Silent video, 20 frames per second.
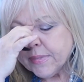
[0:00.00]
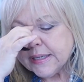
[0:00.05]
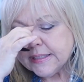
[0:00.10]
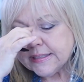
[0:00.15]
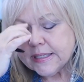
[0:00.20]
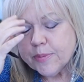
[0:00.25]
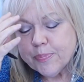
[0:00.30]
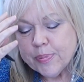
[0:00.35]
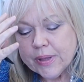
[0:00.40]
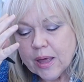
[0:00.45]

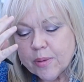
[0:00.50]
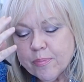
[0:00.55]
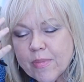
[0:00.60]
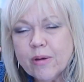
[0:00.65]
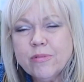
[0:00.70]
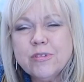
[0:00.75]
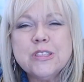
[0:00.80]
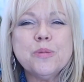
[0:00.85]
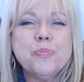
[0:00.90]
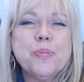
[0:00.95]
Typically
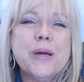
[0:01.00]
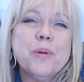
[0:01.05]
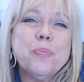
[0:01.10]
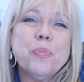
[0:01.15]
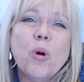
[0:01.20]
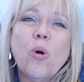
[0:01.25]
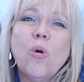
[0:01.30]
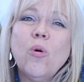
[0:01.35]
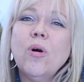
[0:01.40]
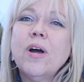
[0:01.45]
most
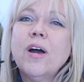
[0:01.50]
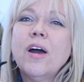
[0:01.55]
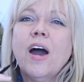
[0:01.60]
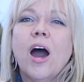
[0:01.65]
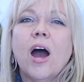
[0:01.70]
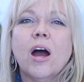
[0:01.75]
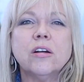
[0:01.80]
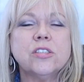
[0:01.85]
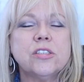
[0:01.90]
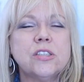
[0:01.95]
people
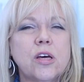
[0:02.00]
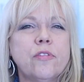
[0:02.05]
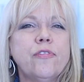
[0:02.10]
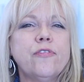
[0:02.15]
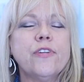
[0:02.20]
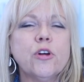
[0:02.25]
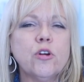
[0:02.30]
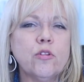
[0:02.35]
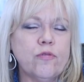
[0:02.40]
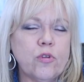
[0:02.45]
are so
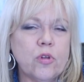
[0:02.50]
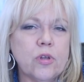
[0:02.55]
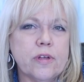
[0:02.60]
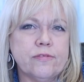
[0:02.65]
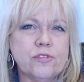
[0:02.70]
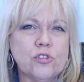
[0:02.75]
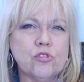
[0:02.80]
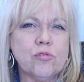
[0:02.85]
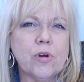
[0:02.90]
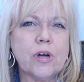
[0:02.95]
fearful
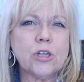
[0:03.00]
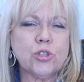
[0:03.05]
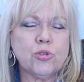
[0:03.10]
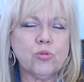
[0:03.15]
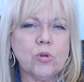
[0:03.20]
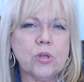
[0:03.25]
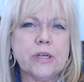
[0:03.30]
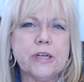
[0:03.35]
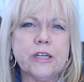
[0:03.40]
of structural